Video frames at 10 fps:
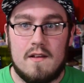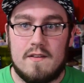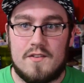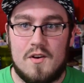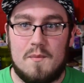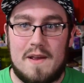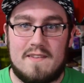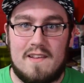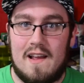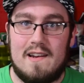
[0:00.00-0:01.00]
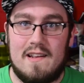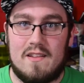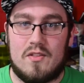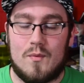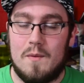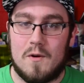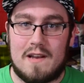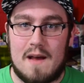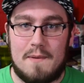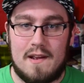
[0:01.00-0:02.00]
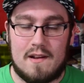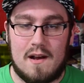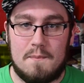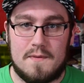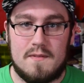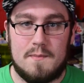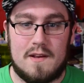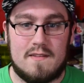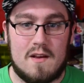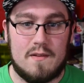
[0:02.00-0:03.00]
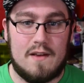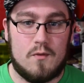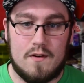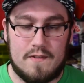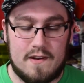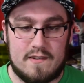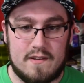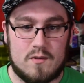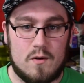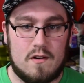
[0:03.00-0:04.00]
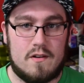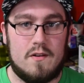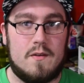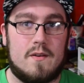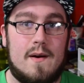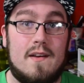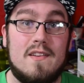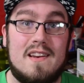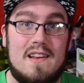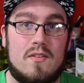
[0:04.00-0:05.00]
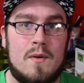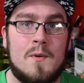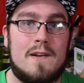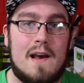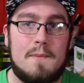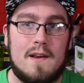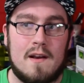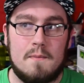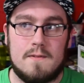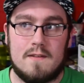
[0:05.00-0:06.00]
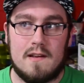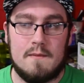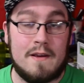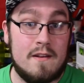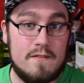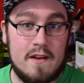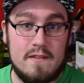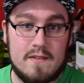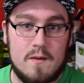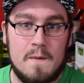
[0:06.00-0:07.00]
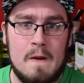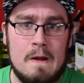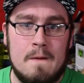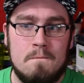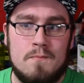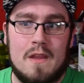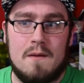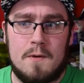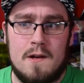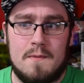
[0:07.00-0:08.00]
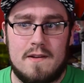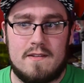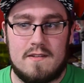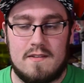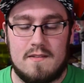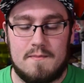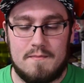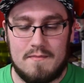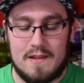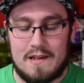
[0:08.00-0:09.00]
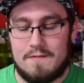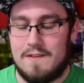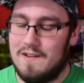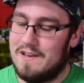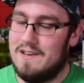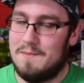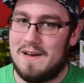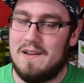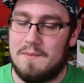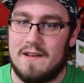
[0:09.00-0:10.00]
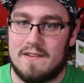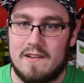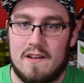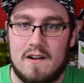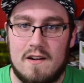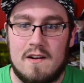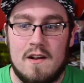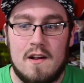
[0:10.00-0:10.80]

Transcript: So basically I need 3 more top 8 cups because I only have 1 finish this quarter too. So I only need 3 more top 8 cups to get my invite. So I'm pretty much like feel good about it being secured.